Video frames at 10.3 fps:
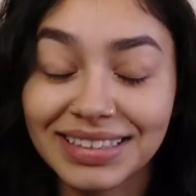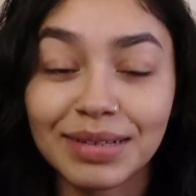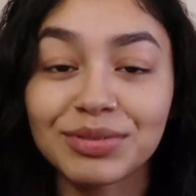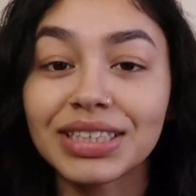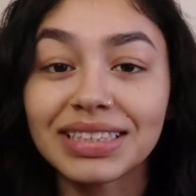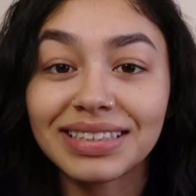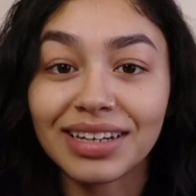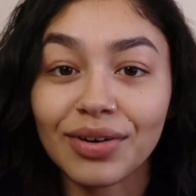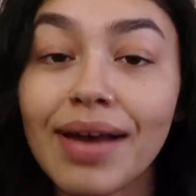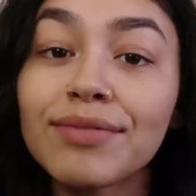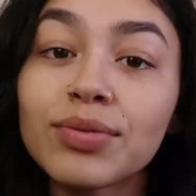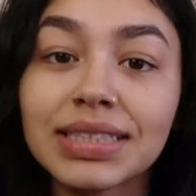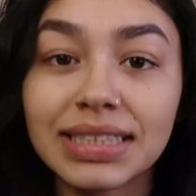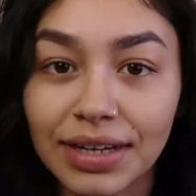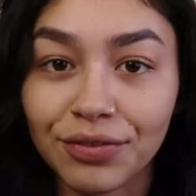I'm just, you know,
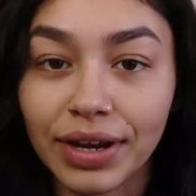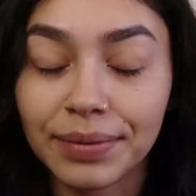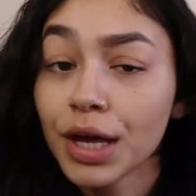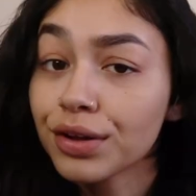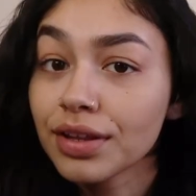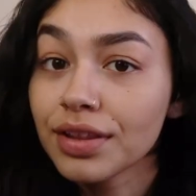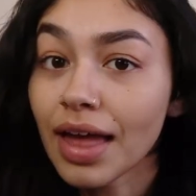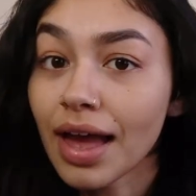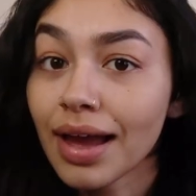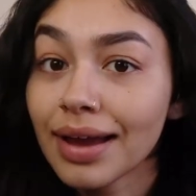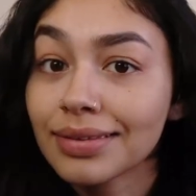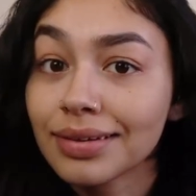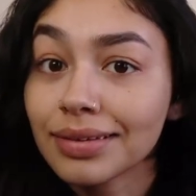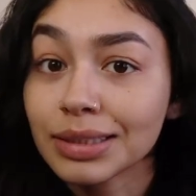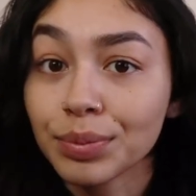everyone's different. Other than that, I
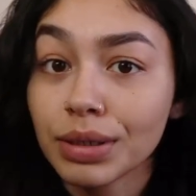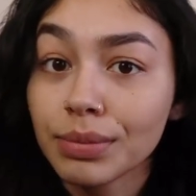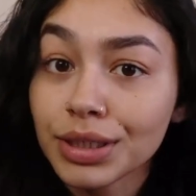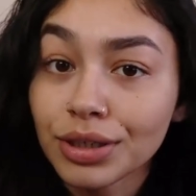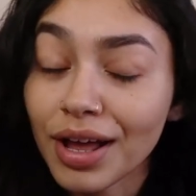think that's pretty much